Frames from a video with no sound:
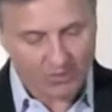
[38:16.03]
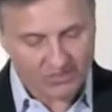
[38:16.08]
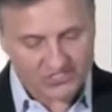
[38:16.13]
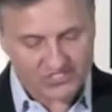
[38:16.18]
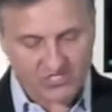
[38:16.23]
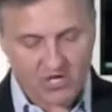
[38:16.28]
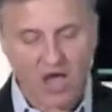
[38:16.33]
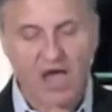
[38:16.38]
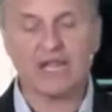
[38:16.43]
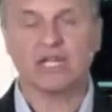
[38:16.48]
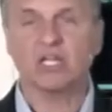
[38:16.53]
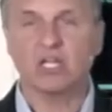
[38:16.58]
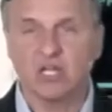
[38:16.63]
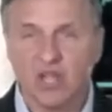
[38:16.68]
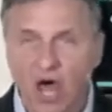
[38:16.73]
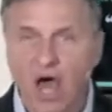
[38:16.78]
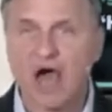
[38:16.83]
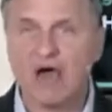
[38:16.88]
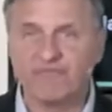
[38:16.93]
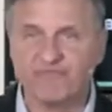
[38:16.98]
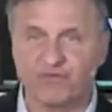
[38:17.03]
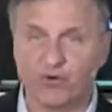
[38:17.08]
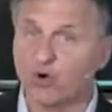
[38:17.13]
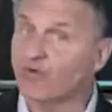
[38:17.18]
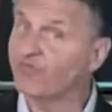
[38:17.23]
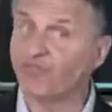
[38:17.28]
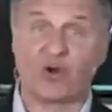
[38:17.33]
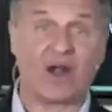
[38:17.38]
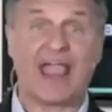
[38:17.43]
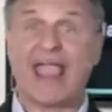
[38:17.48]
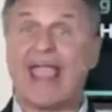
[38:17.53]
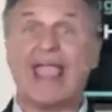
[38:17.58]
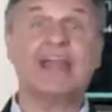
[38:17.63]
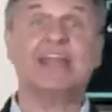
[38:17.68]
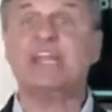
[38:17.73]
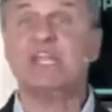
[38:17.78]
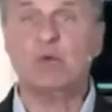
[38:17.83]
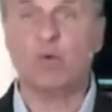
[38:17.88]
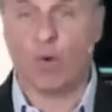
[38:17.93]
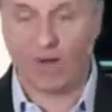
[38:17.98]
was not lawful for
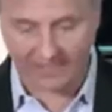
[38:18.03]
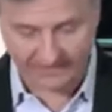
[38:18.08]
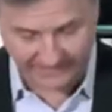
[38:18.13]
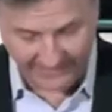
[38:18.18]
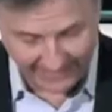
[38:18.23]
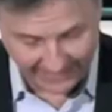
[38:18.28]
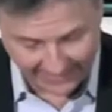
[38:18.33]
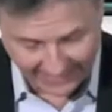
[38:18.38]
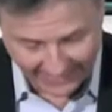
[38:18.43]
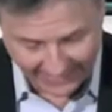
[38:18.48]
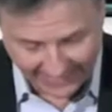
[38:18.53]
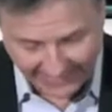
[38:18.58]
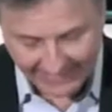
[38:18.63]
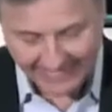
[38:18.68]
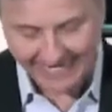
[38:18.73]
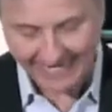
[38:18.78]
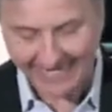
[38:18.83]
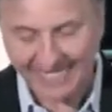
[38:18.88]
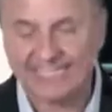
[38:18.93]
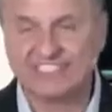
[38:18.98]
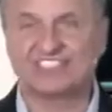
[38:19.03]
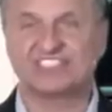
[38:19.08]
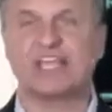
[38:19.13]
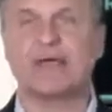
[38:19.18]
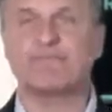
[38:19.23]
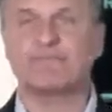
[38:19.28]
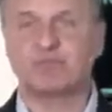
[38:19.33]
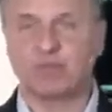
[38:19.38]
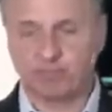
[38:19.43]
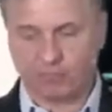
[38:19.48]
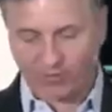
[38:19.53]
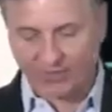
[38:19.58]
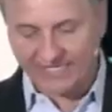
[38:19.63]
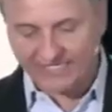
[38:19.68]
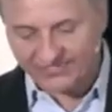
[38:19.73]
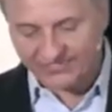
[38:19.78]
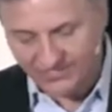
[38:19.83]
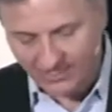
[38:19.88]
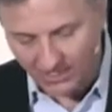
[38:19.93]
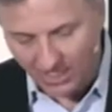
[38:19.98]
anyone to eat except the
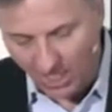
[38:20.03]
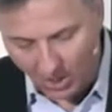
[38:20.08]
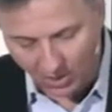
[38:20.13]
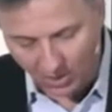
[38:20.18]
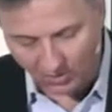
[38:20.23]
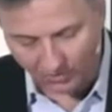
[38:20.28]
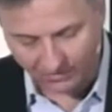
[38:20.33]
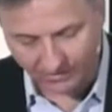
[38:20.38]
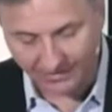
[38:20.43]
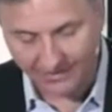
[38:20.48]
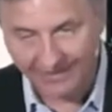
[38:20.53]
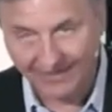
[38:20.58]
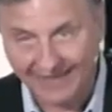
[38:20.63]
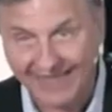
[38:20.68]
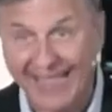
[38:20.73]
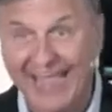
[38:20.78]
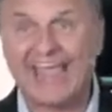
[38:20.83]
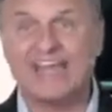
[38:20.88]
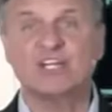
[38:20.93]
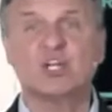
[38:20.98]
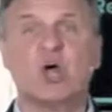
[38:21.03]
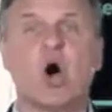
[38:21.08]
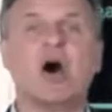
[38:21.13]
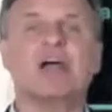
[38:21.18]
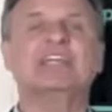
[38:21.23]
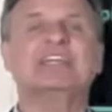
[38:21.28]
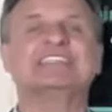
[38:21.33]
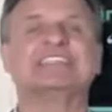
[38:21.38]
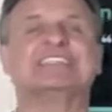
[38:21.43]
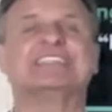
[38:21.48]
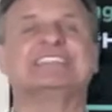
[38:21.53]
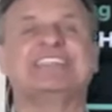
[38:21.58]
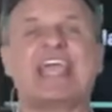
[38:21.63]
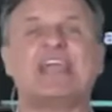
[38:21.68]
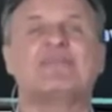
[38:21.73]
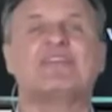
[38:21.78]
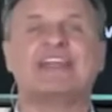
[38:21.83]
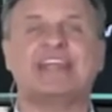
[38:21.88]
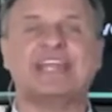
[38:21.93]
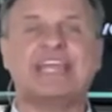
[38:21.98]
priest alone. And not only did
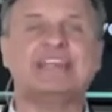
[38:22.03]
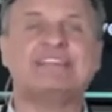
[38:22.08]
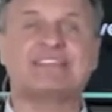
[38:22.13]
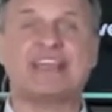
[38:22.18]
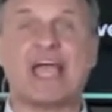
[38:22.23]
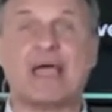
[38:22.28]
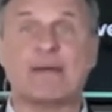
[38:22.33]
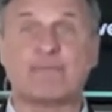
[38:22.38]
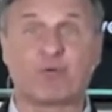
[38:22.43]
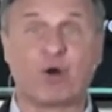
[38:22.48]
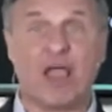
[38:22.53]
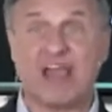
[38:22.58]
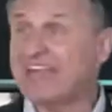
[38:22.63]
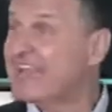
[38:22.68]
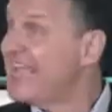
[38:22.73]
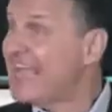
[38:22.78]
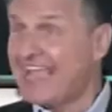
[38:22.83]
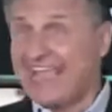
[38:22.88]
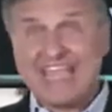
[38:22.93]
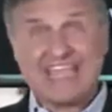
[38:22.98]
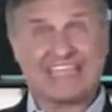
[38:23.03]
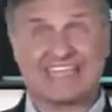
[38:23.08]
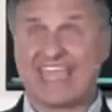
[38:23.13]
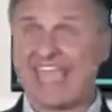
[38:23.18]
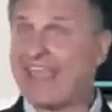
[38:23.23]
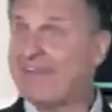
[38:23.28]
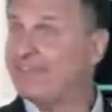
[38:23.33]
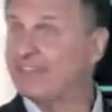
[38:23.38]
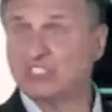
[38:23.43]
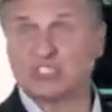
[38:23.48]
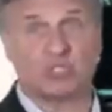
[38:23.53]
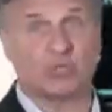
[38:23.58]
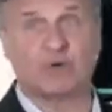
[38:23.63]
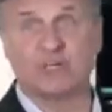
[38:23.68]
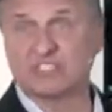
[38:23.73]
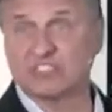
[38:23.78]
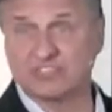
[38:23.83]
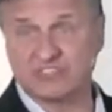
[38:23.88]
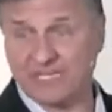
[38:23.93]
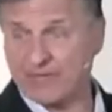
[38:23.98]
David eat that bread, he gave it to
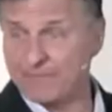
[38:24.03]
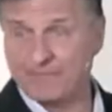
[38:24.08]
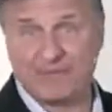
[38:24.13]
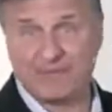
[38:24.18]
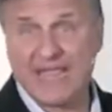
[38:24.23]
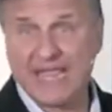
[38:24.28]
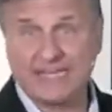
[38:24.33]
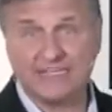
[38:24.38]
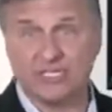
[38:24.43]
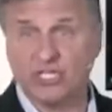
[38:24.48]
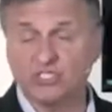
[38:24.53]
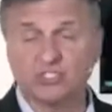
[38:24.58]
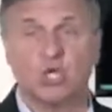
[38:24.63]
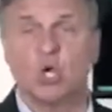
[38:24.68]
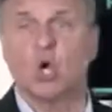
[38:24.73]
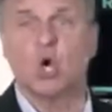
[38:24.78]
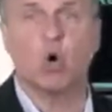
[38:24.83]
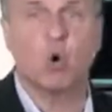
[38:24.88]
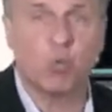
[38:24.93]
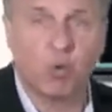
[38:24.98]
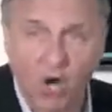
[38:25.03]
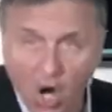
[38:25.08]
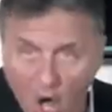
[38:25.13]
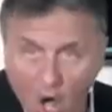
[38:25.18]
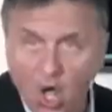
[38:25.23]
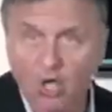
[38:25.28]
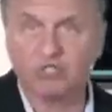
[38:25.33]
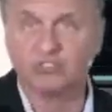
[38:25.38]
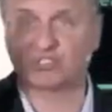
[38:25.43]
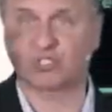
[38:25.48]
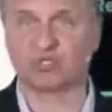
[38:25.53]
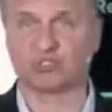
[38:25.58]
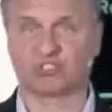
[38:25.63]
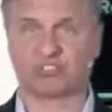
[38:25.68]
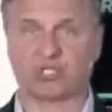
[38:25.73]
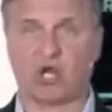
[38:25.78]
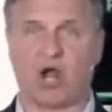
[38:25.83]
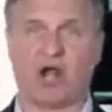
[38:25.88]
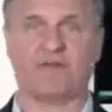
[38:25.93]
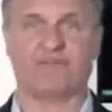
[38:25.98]
his companions who were also
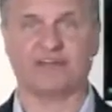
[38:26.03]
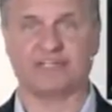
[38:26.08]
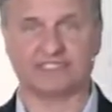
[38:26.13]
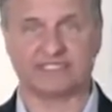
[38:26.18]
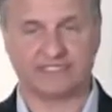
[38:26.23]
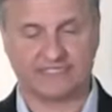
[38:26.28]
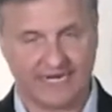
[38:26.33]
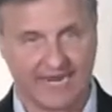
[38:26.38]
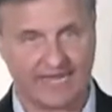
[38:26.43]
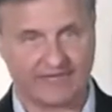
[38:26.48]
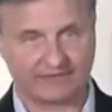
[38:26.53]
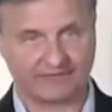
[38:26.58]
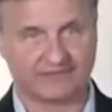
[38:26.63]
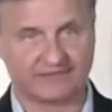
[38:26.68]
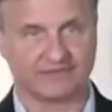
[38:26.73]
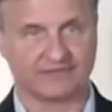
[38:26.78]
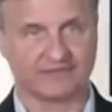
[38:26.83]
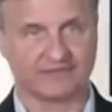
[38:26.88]
starving to death.